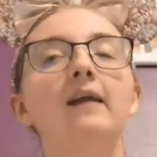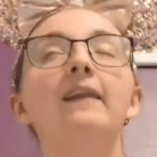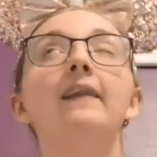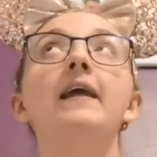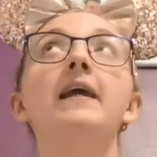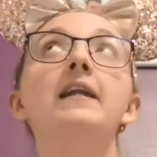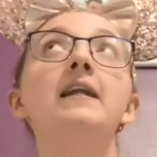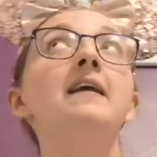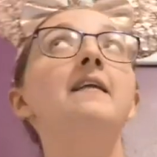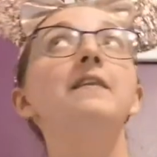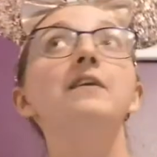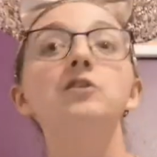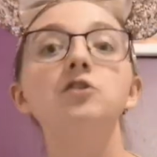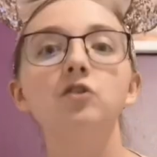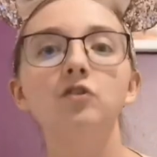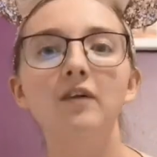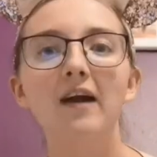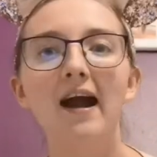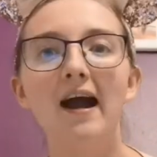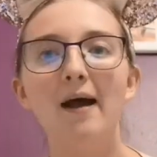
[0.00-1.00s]
Lady and the
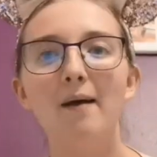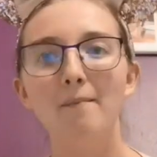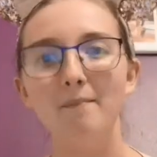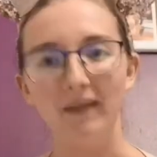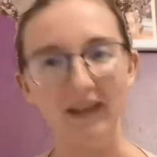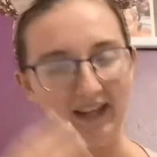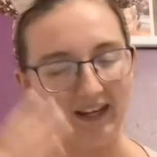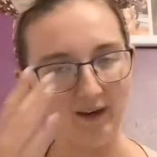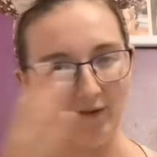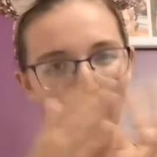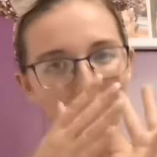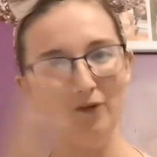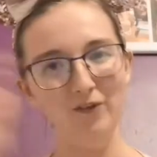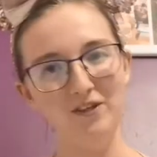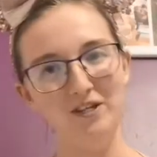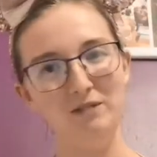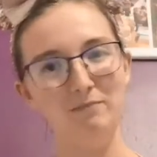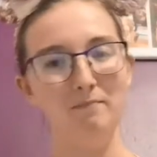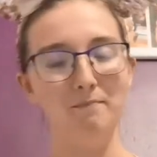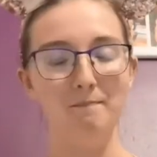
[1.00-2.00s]
Tramp, all
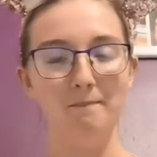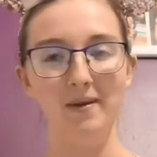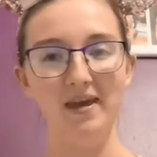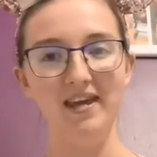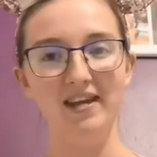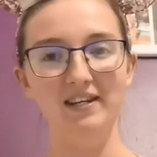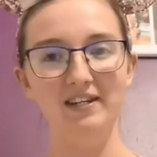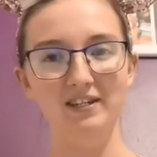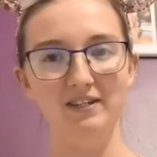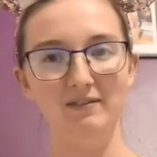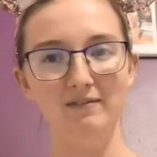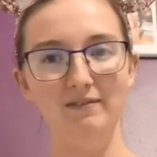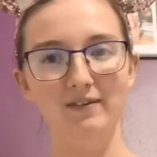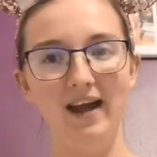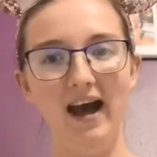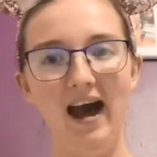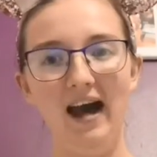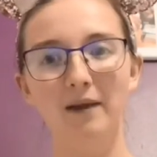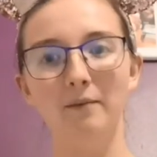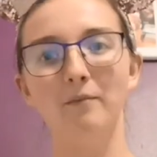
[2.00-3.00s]
these big
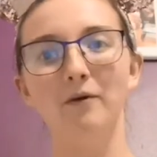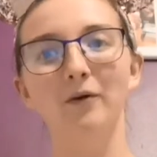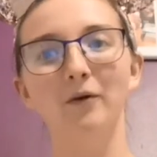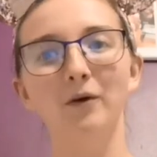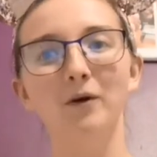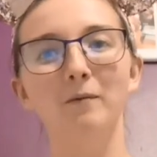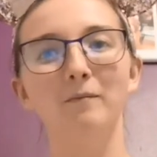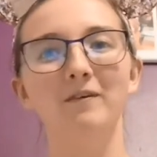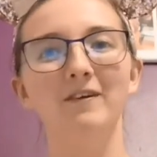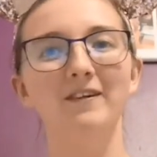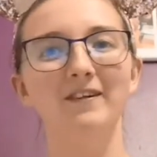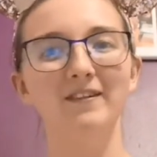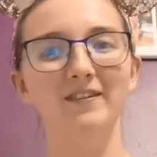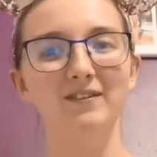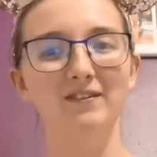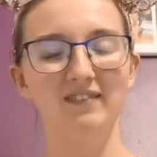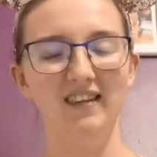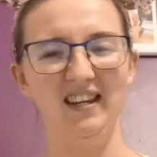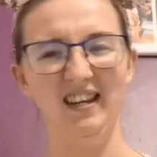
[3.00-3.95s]
animal couples.